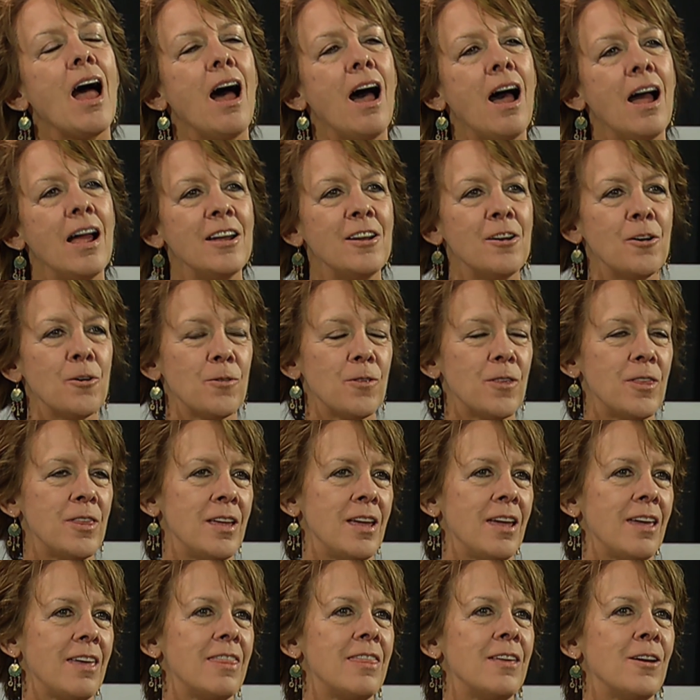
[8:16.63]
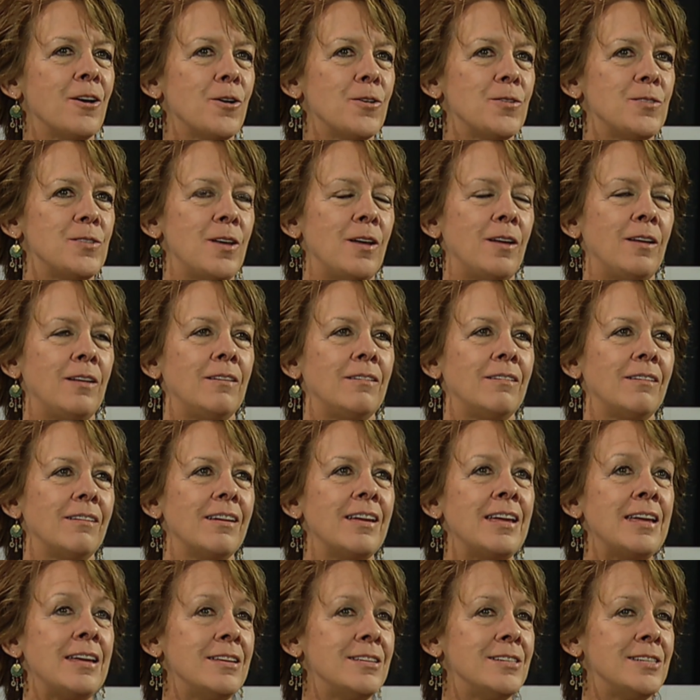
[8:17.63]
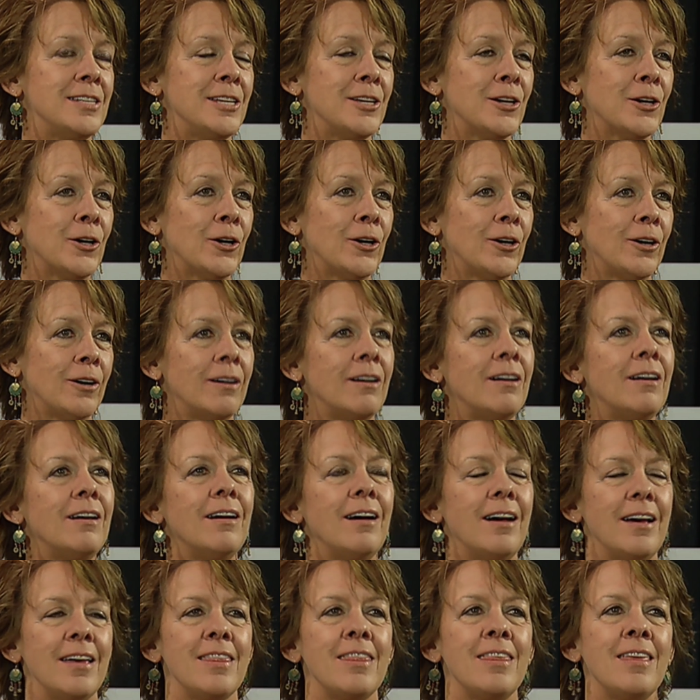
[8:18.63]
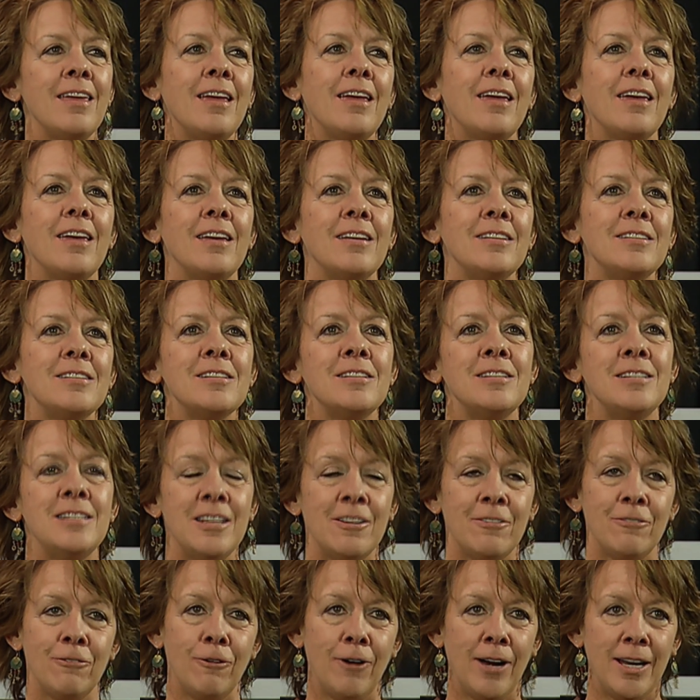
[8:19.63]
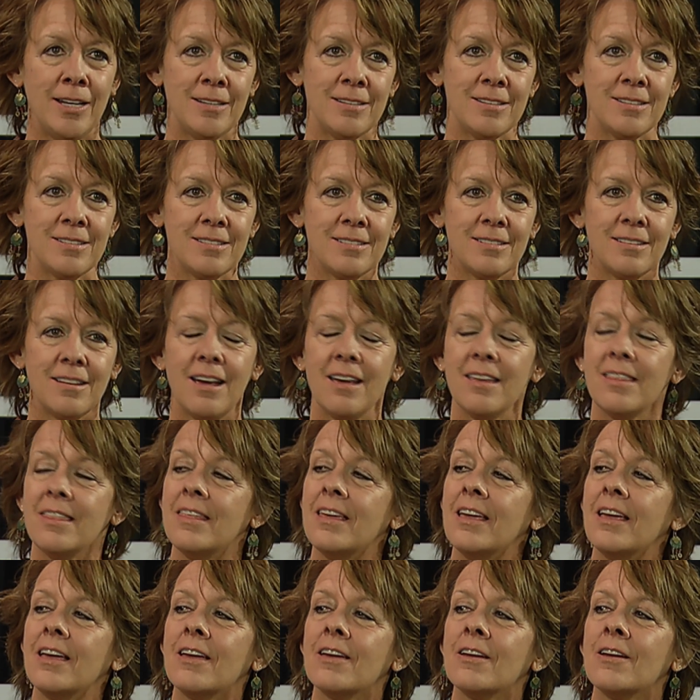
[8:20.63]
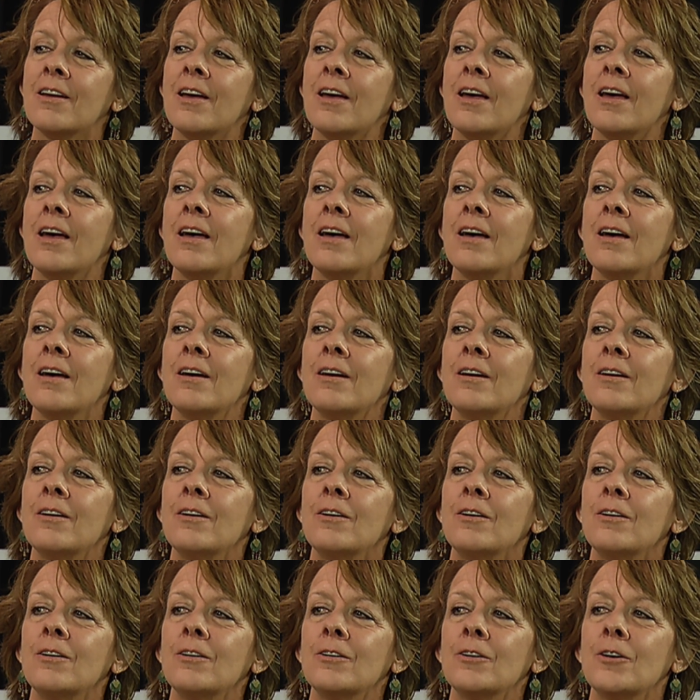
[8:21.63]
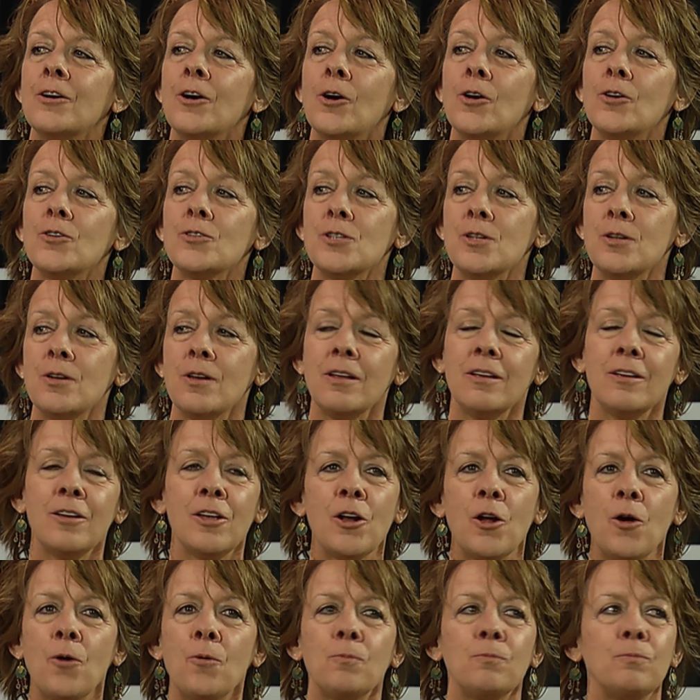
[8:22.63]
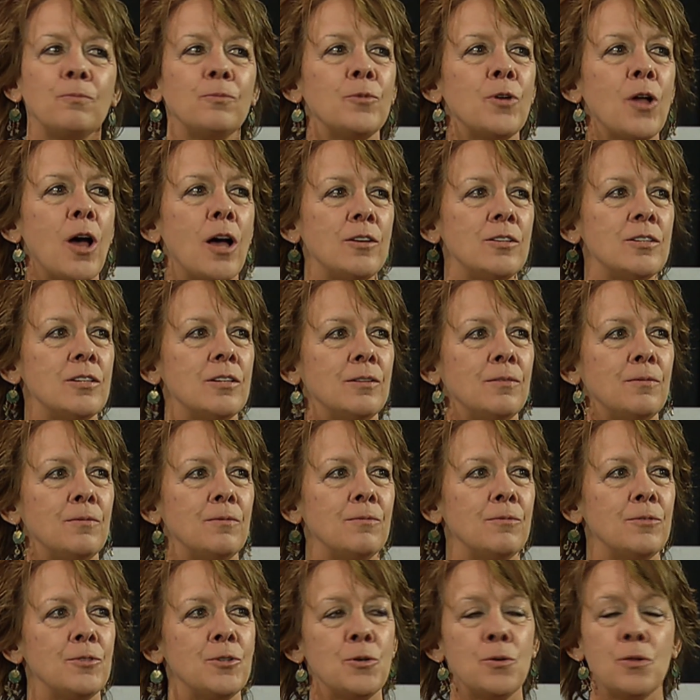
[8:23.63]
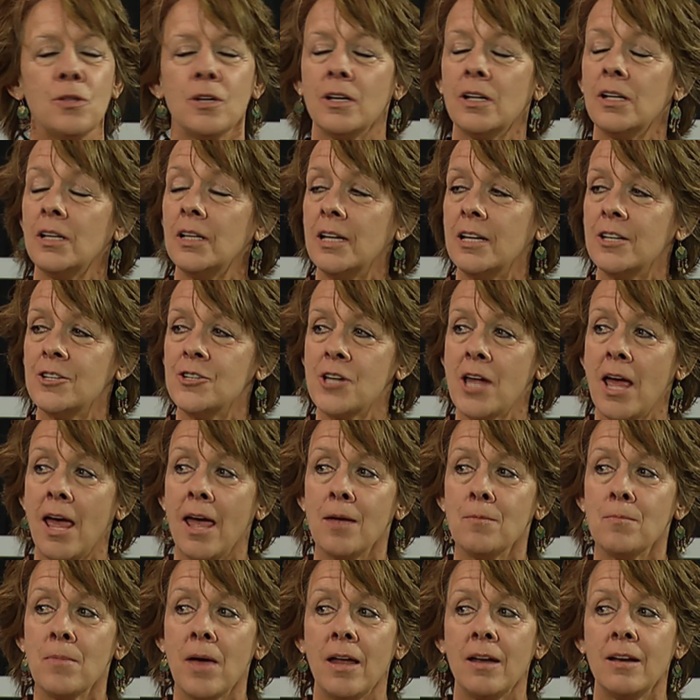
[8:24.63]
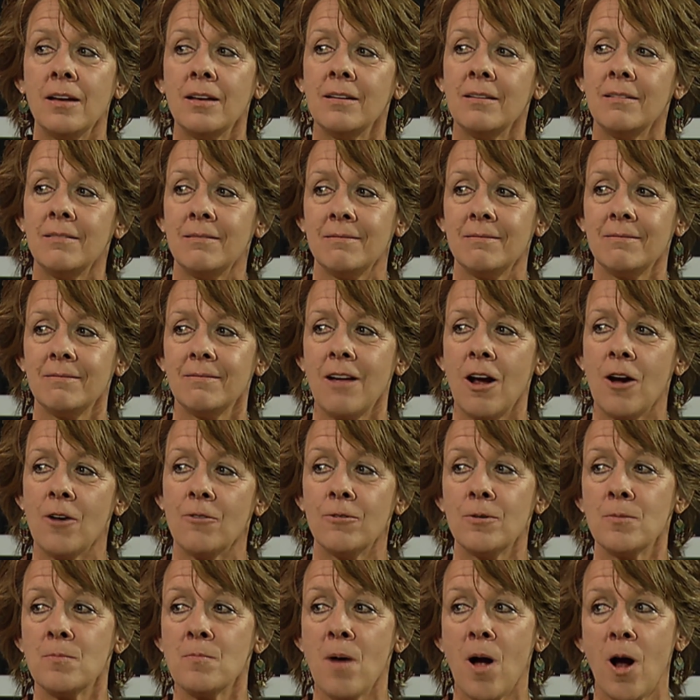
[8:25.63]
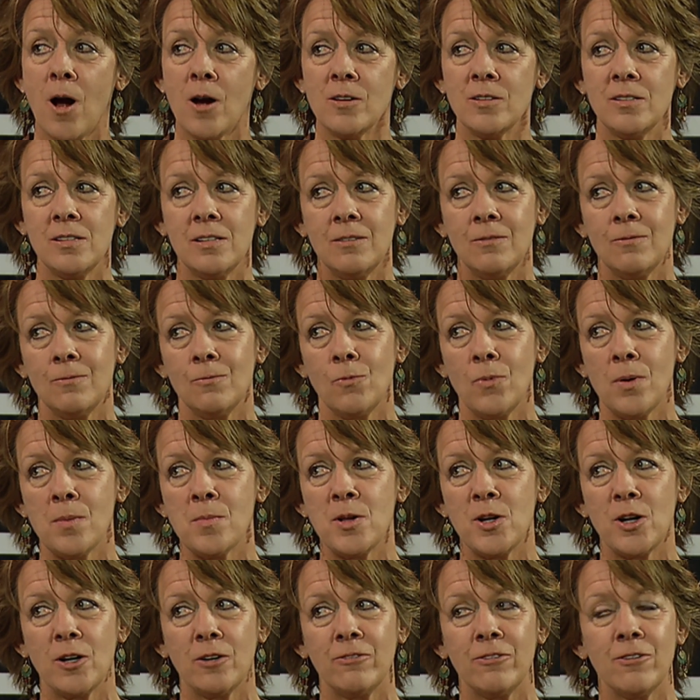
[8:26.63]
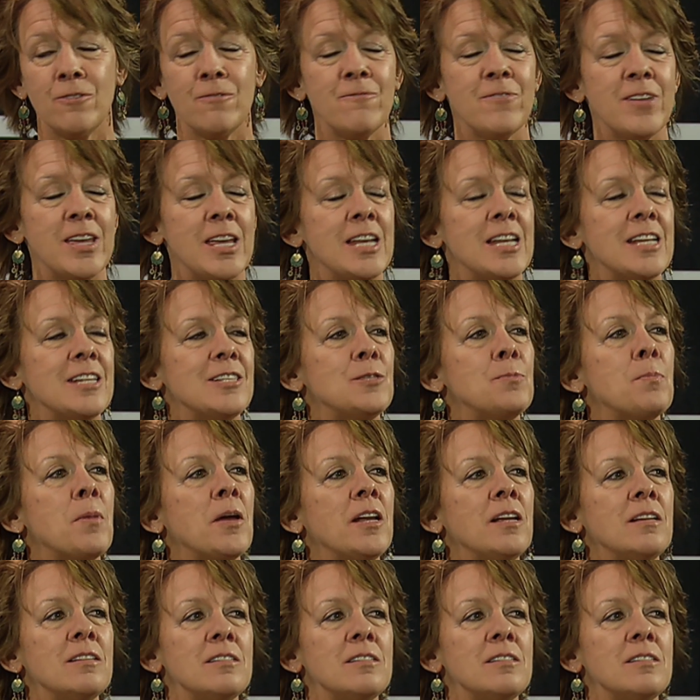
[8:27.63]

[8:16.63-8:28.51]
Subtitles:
I don't think there's a easier. I think it's a difference. I think girls, and not to do the cliche, men are from Mars and women are from Venus, but